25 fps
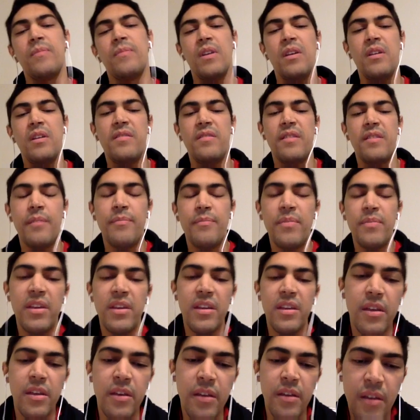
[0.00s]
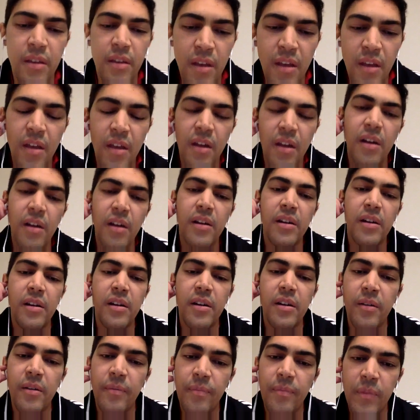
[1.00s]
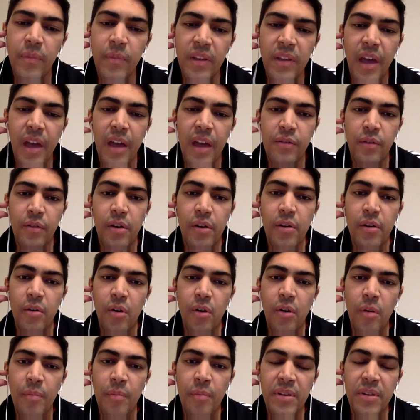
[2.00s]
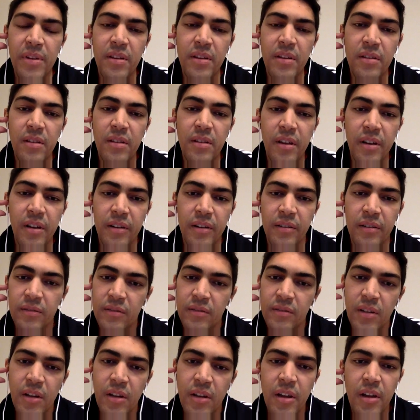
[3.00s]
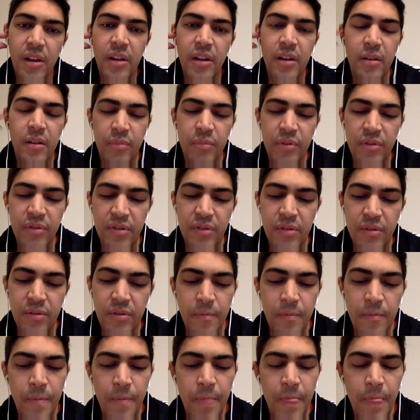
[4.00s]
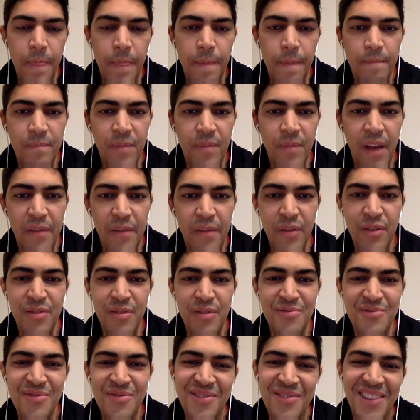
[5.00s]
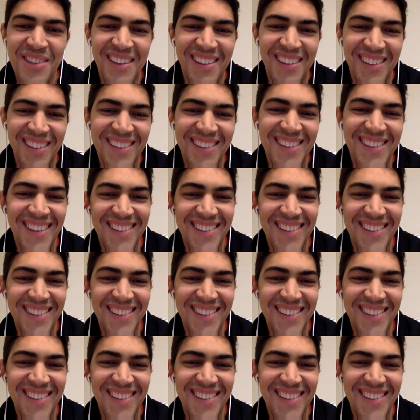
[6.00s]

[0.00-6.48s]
It's a big um, gas oil company there in Brazil. I think awesome. you know that. Yes.